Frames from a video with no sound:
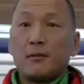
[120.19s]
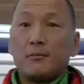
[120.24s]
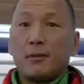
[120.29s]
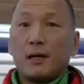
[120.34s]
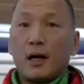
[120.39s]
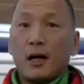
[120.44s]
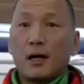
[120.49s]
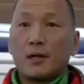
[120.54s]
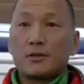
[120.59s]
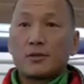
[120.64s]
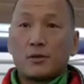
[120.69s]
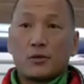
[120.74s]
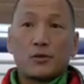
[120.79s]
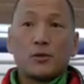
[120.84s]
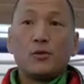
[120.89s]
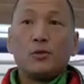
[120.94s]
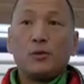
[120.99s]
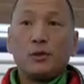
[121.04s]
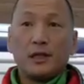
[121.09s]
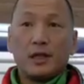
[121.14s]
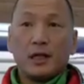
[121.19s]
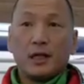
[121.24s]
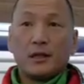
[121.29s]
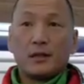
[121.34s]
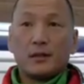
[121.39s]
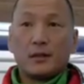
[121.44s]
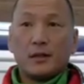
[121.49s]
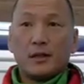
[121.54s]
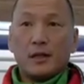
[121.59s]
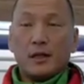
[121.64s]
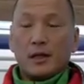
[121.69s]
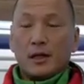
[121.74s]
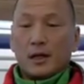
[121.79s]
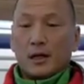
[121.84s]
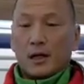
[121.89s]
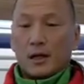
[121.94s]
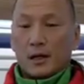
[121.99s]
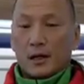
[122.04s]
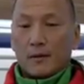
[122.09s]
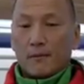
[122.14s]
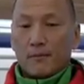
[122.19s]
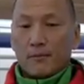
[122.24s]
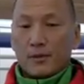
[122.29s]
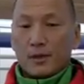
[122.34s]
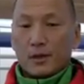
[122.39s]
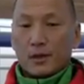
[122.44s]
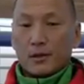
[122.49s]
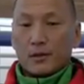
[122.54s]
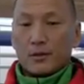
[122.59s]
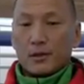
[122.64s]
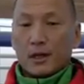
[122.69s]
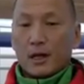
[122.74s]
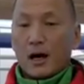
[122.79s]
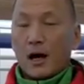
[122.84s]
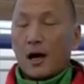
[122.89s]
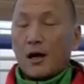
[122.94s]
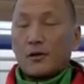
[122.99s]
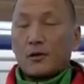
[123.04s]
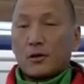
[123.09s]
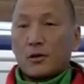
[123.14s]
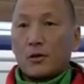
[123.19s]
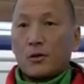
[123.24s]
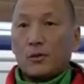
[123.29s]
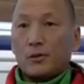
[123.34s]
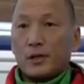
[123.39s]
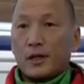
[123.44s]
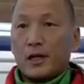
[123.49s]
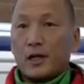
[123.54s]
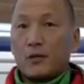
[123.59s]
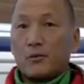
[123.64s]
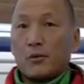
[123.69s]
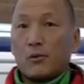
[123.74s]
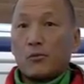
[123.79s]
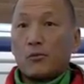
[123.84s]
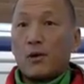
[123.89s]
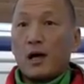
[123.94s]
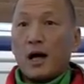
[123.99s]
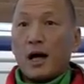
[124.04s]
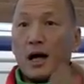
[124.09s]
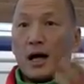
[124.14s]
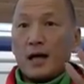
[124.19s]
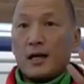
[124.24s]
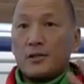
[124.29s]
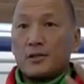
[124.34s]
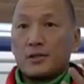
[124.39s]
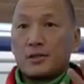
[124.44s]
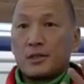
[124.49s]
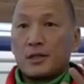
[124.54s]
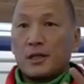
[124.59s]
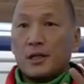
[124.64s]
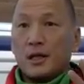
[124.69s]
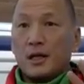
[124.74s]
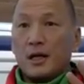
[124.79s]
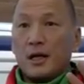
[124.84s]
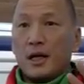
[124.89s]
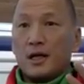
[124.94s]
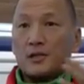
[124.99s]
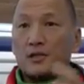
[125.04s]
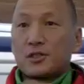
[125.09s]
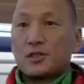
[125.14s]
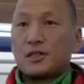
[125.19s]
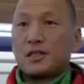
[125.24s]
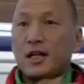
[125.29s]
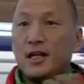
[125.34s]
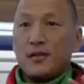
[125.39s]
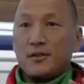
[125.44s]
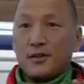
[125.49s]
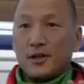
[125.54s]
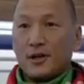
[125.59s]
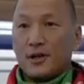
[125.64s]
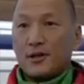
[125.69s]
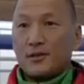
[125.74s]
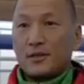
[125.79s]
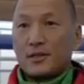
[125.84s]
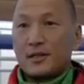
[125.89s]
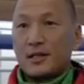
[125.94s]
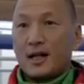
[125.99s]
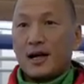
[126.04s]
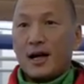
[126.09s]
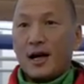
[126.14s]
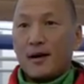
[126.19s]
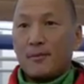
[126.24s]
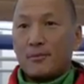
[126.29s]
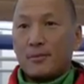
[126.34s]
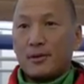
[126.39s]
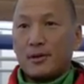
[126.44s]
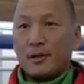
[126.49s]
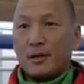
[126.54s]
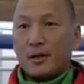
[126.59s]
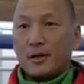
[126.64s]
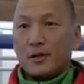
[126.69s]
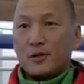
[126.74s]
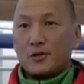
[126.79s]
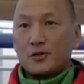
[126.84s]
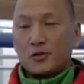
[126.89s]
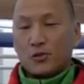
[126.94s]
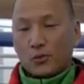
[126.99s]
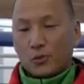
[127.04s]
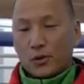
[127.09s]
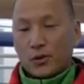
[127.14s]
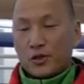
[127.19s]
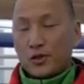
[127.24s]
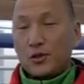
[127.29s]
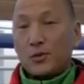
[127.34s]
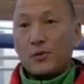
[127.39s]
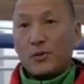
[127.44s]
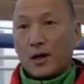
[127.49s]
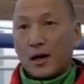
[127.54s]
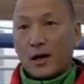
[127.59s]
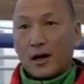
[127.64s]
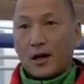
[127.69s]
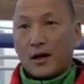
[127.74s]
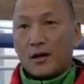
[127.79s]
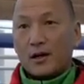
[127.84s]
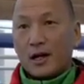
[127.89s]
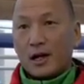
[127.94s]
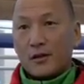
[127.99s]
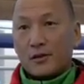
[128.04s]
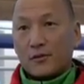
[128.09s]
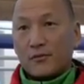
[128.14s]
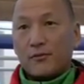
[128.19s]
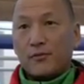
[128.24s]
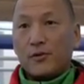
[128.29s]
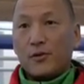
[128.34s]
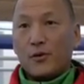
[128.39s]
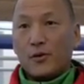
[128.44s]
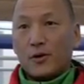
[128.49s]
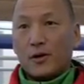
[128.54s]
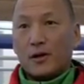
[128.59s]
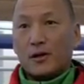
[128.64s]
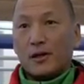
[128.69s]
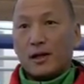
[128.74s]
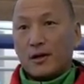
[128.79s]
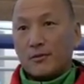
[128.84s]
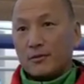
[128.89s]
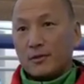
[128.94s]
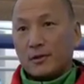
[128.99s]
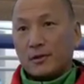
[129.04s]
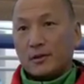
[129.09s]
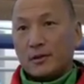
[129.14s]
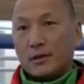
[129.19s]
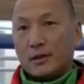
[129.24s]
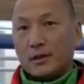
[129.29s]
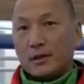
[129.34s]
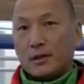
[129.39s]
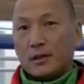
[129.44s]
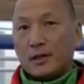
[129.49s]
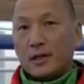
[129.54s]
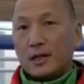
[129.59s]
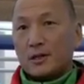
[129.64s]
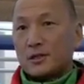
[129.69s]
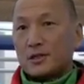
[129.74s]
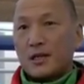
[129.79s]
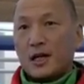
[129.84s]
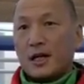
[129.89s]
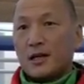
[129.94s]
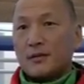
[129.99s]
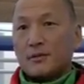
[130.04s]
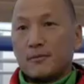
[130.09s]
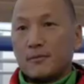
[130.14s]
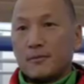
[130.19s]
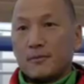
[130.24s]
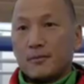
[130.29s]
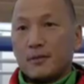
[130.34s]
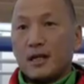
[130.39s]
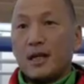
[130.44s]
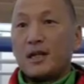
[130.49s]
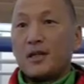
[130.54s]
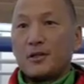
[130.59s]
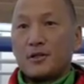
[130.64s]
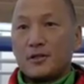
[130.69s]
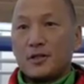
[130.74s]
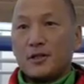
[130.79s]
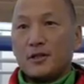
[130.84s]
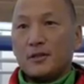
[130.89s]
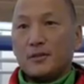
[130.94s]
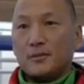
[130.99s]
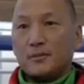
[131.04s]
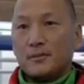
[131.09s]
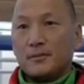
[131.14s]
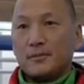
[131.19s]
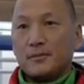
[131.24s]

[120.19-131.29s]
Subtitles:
a box or cooling it, the hot or cold air will rise and stay there at the top. So where you are at the floor level, it's not getting to you.